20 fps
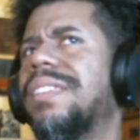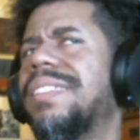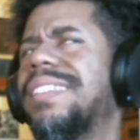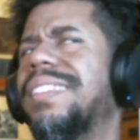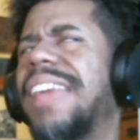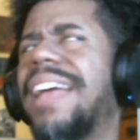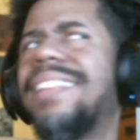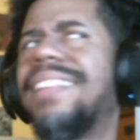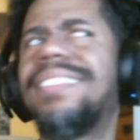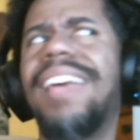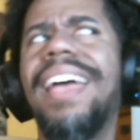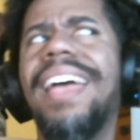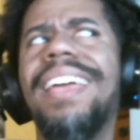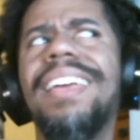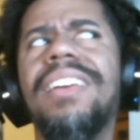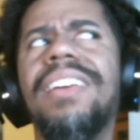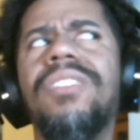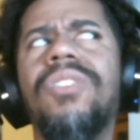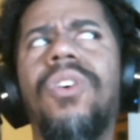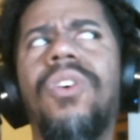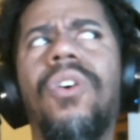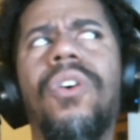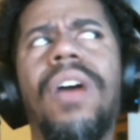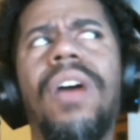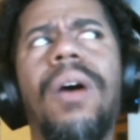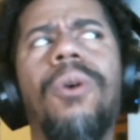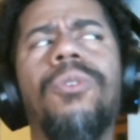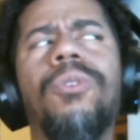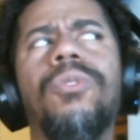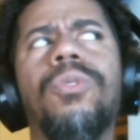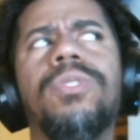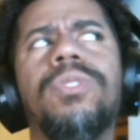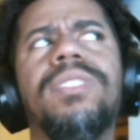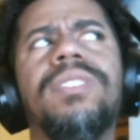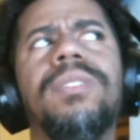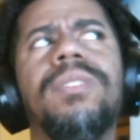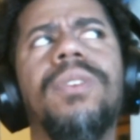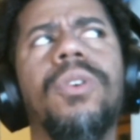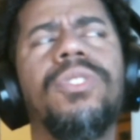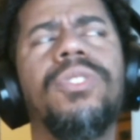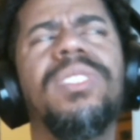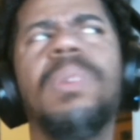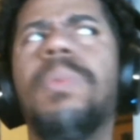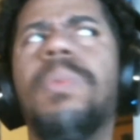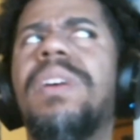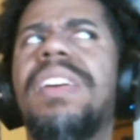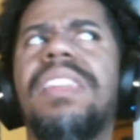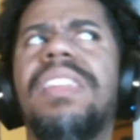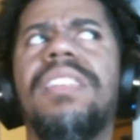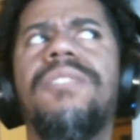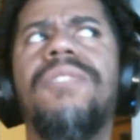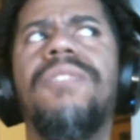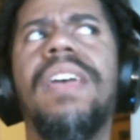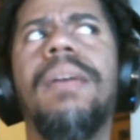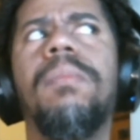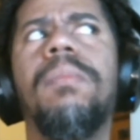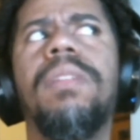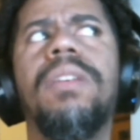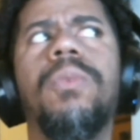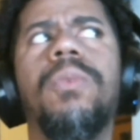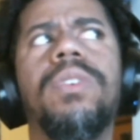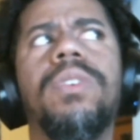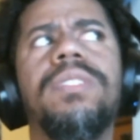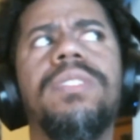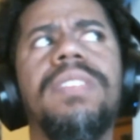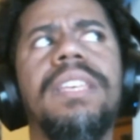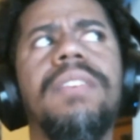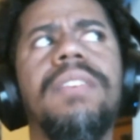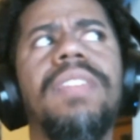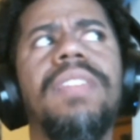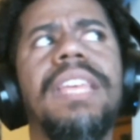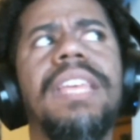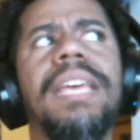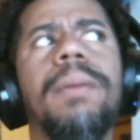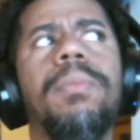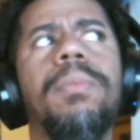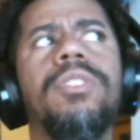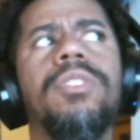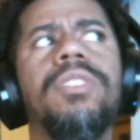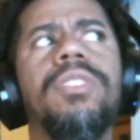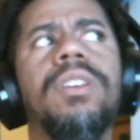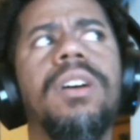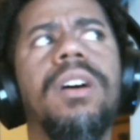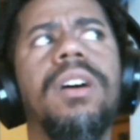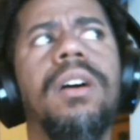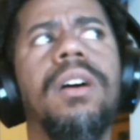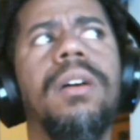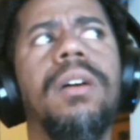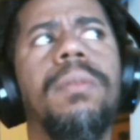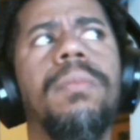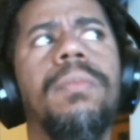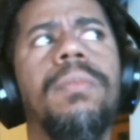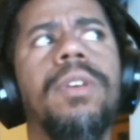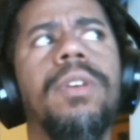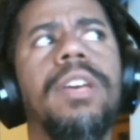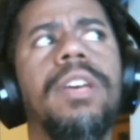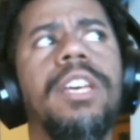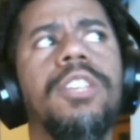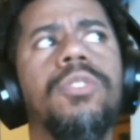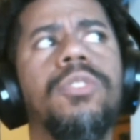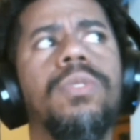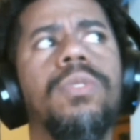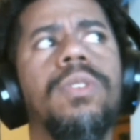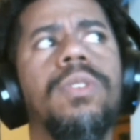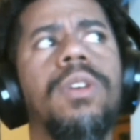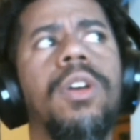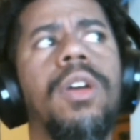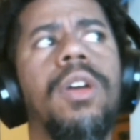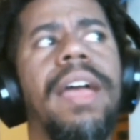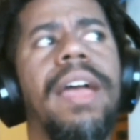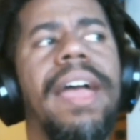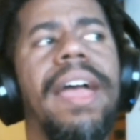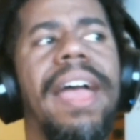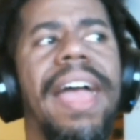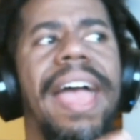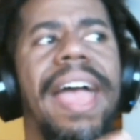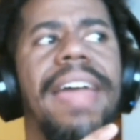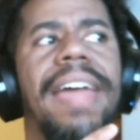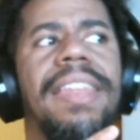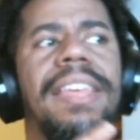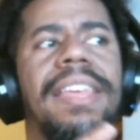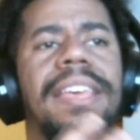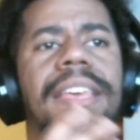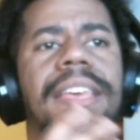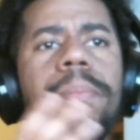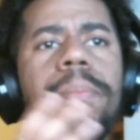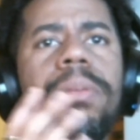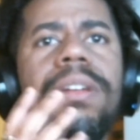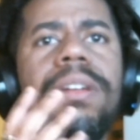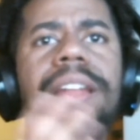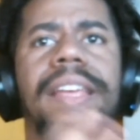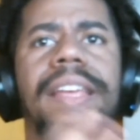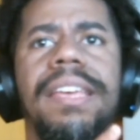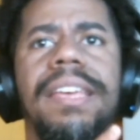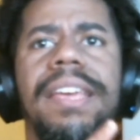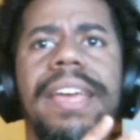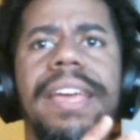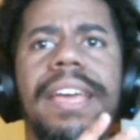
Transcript: that titan or I don't know, or someone in his family was even able to, had a play